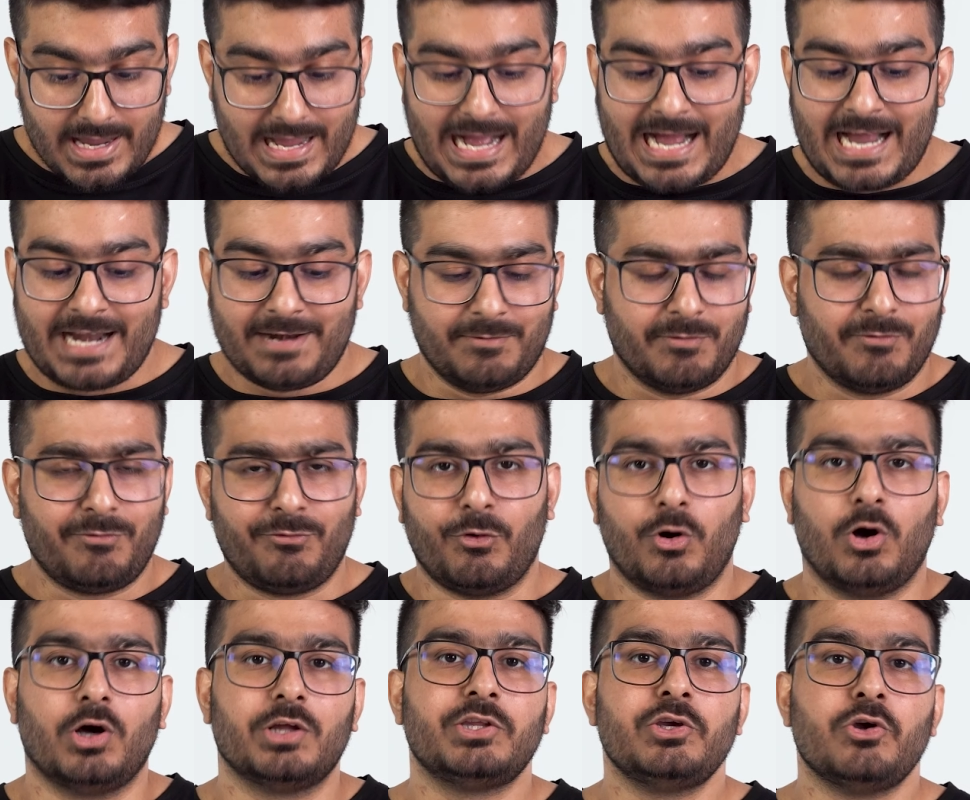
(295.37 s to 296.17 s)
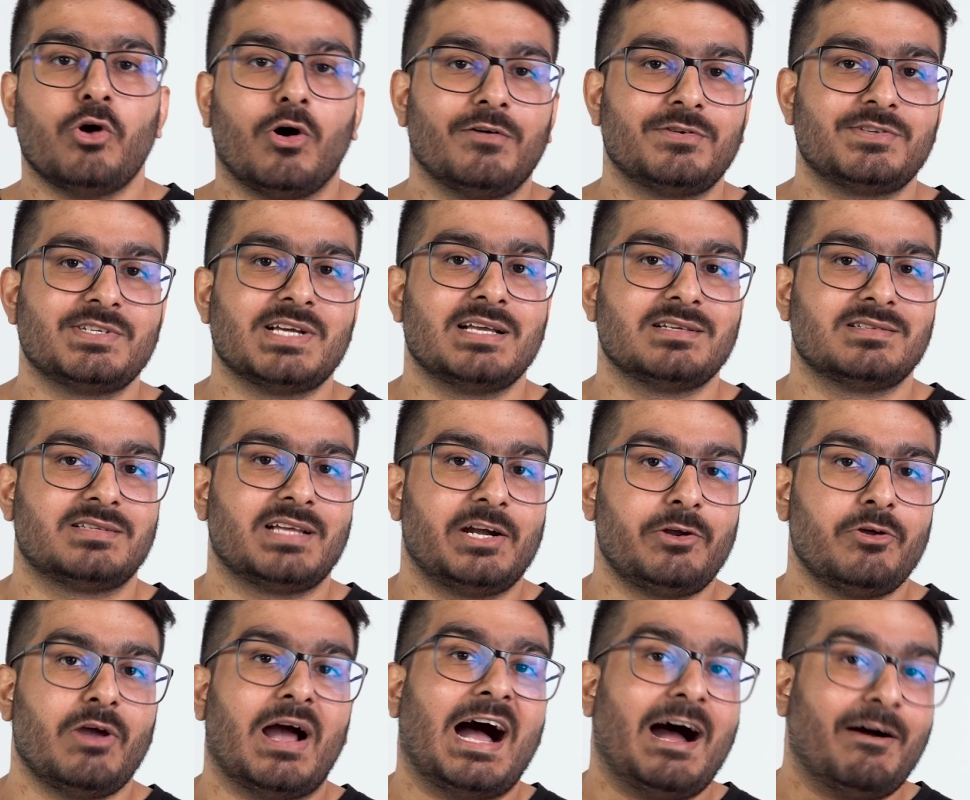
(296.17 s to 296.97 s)
And for the off chance
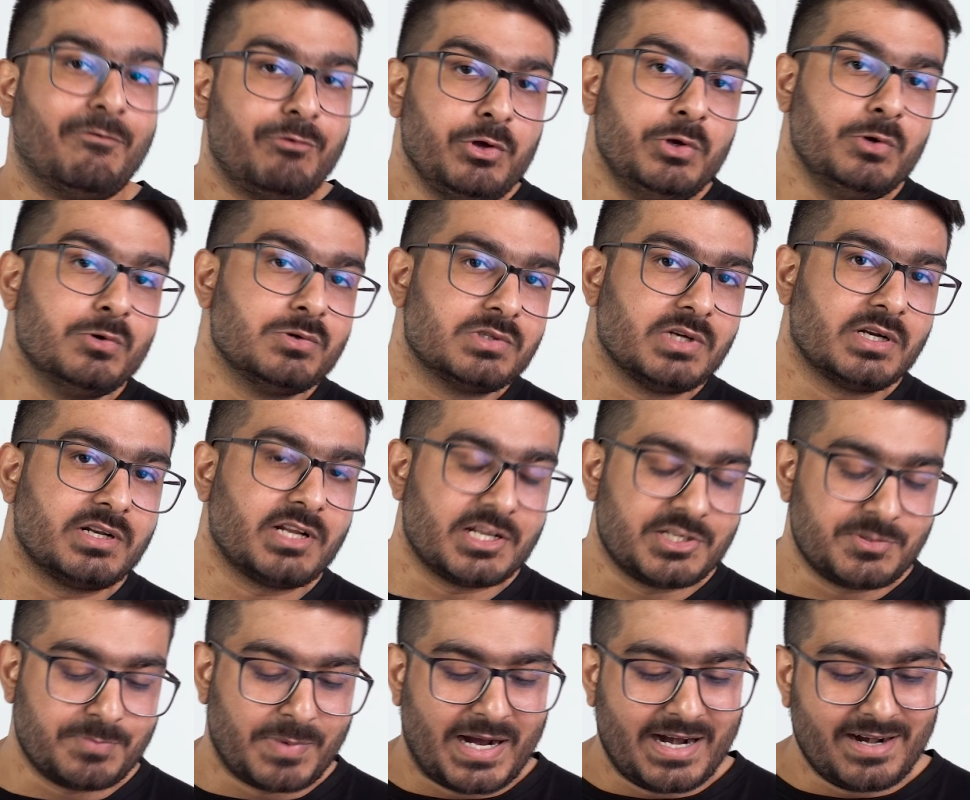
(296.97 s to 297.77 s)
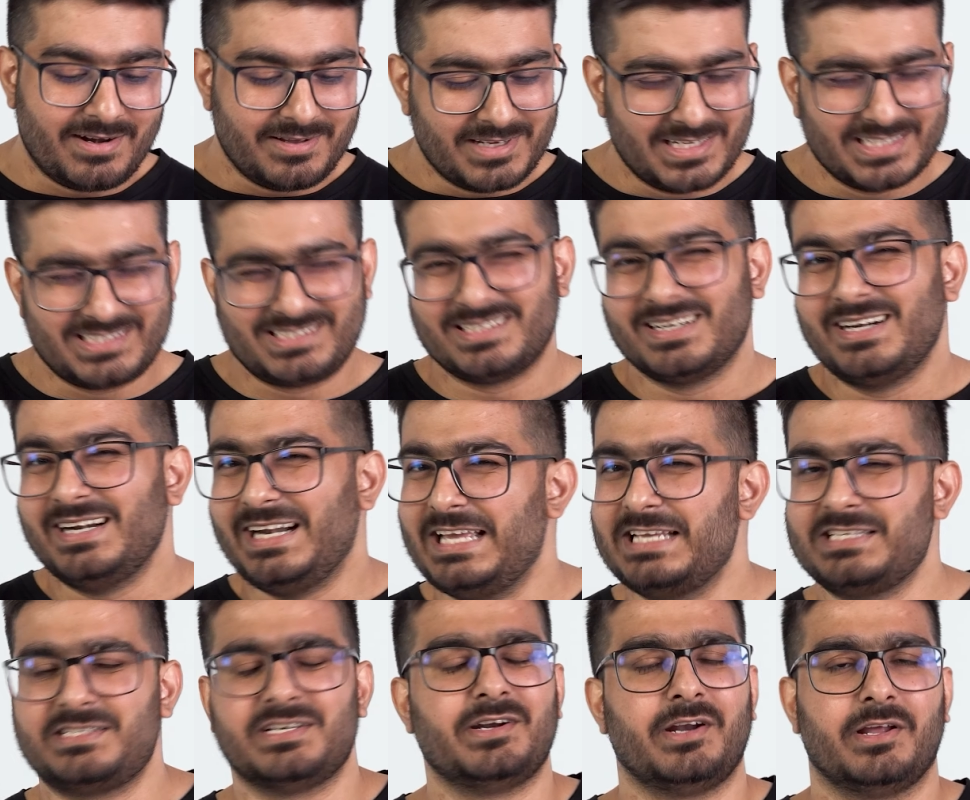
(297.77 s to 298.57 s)
that you have to use the touchpad, it's
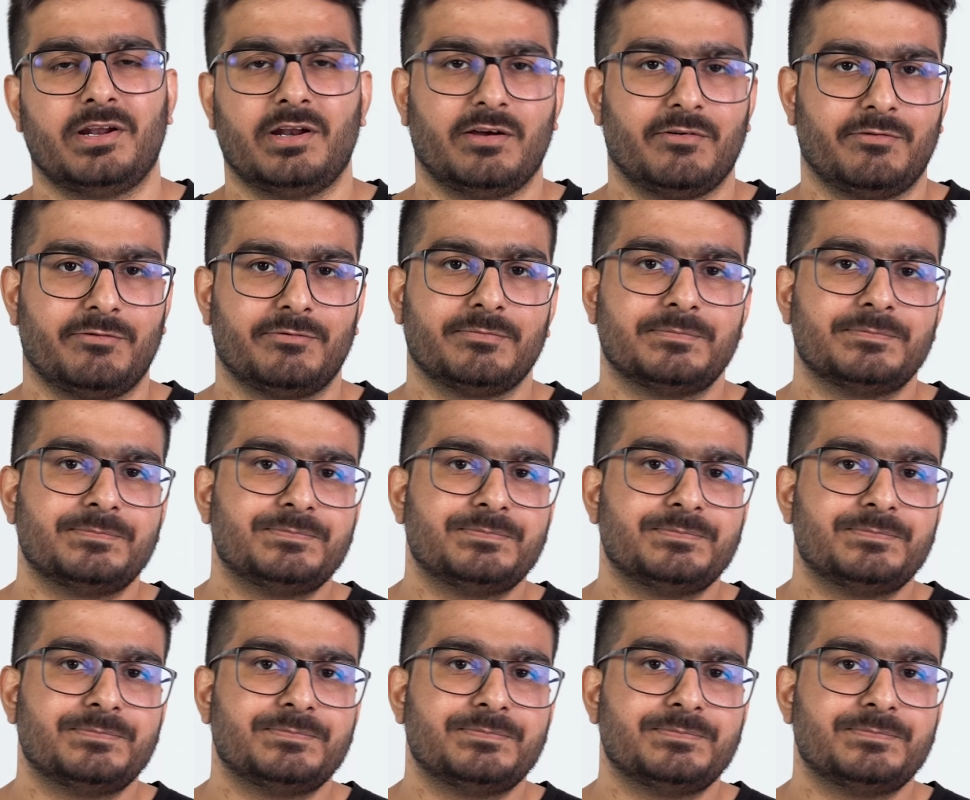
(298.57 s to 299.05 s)
decent enough.